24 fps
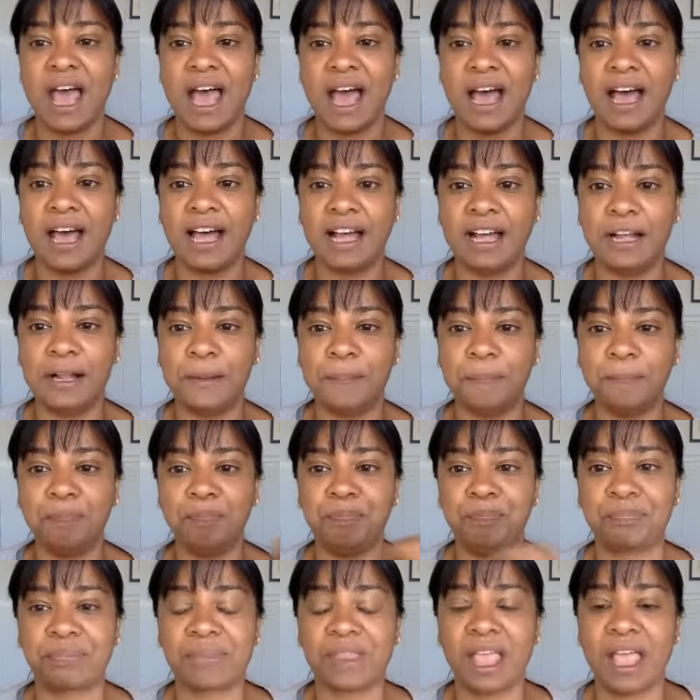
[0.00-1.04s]

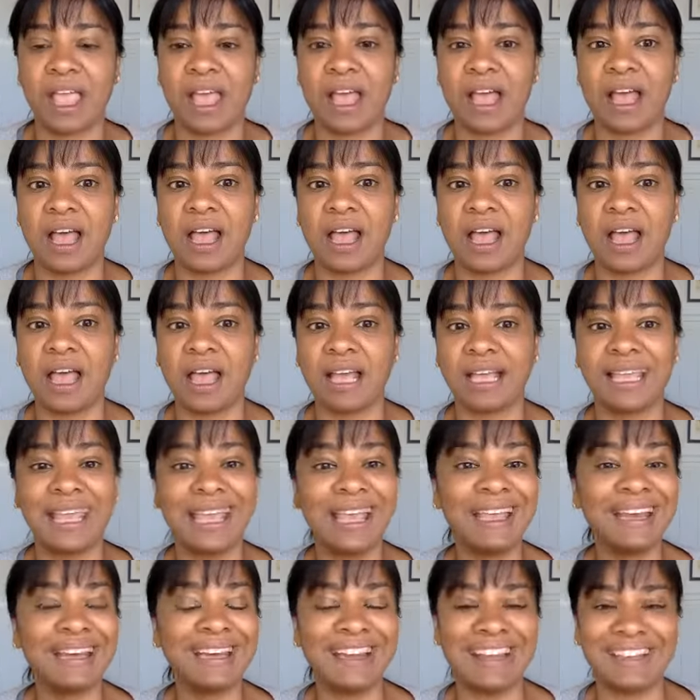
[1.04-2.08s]
Again,
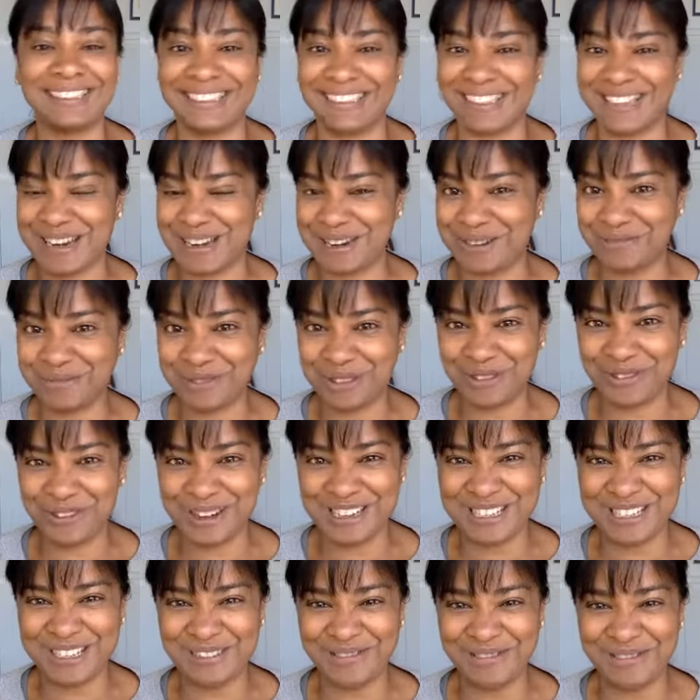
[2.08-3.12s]
I started with
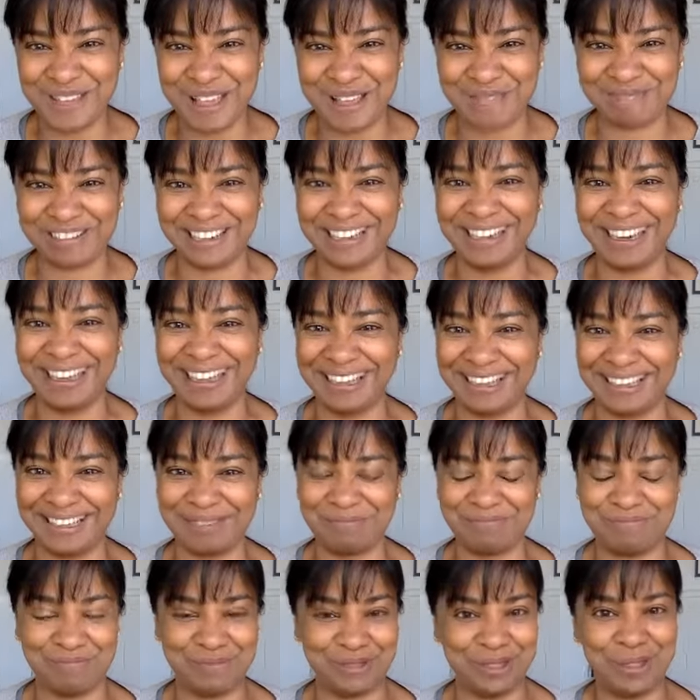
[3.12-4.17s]
friends and family like
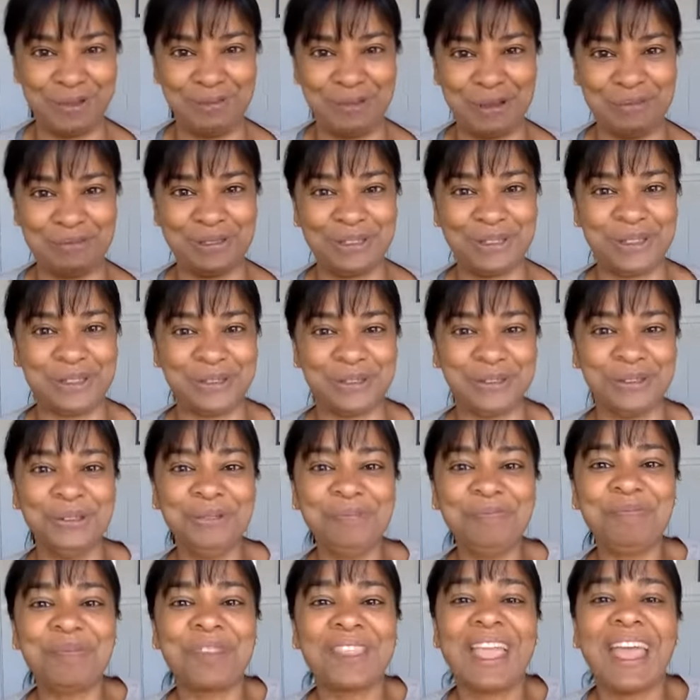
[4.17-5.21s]
most people
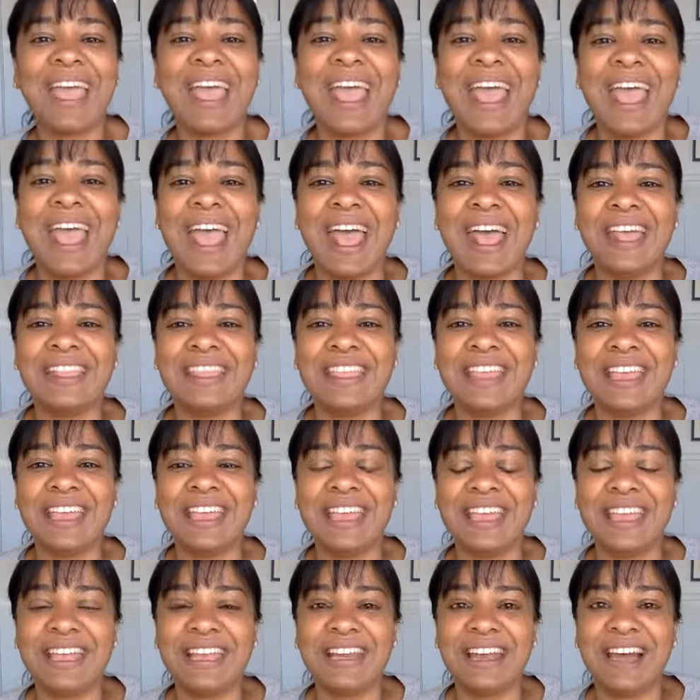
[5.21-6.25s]
do. And
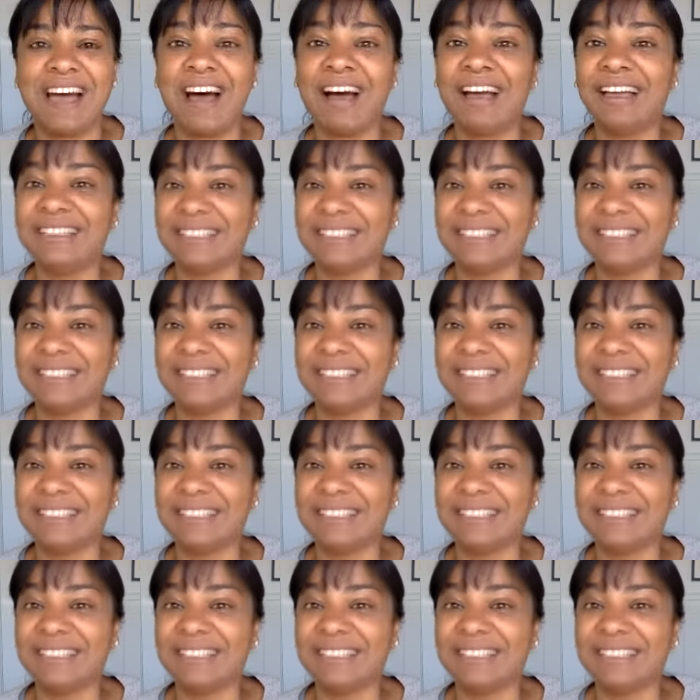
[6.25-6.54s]
then I